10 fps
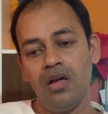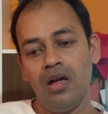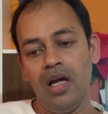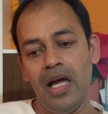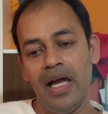
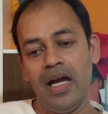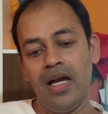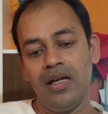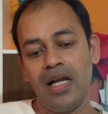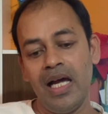
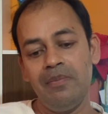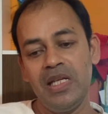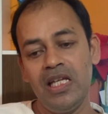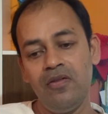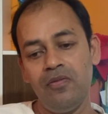And I
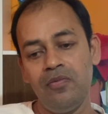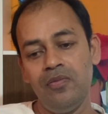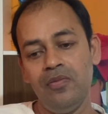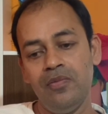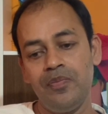believe
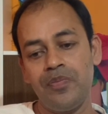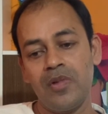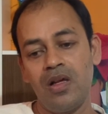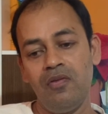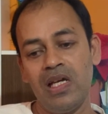
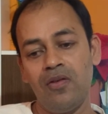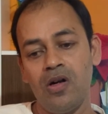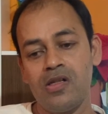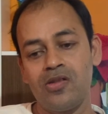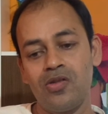we have
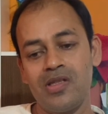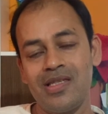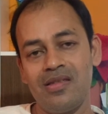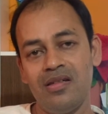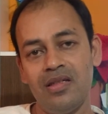also
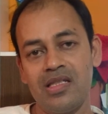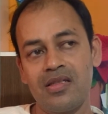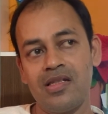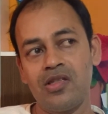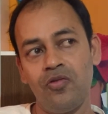
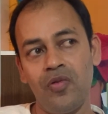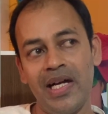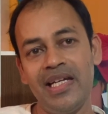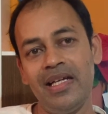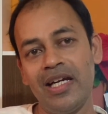discussed
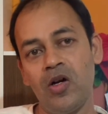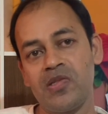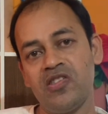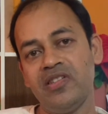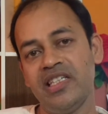why
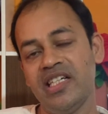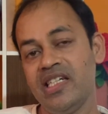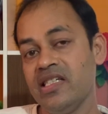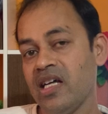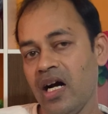adoption of
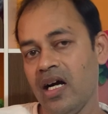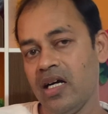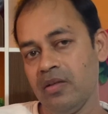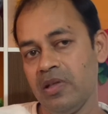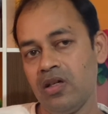DDD is
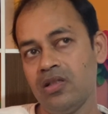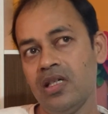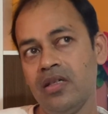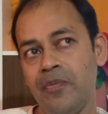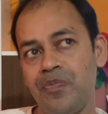hard, because
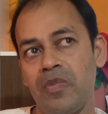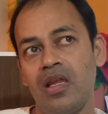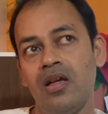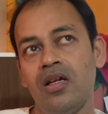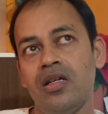the
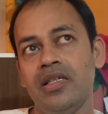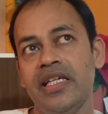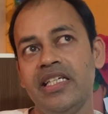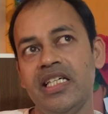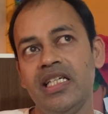
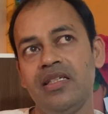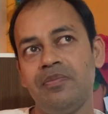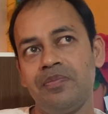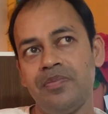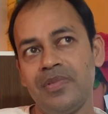DDD
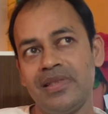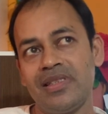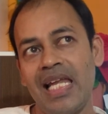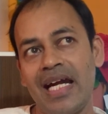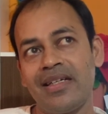
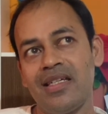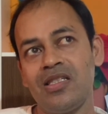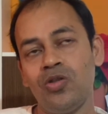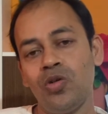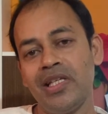tactics,
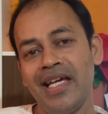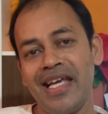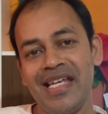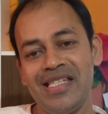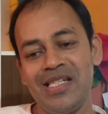though they are
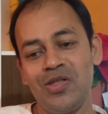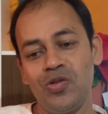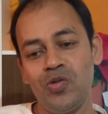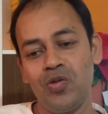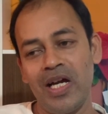easy
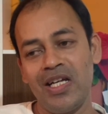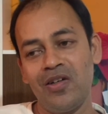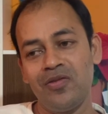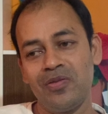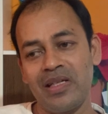to kind
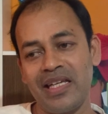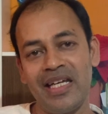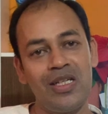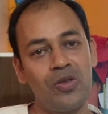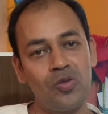of
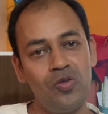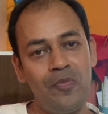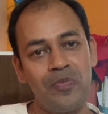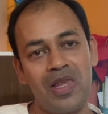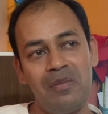read through,
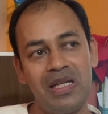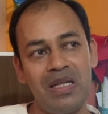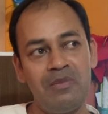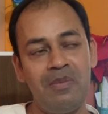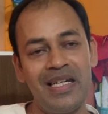but
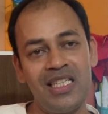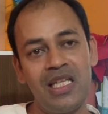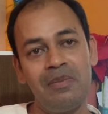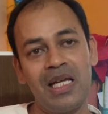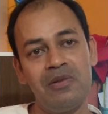implementing
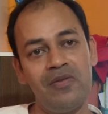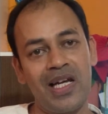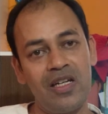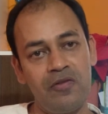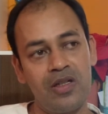them can be
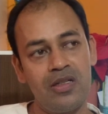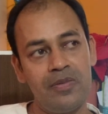very difficult.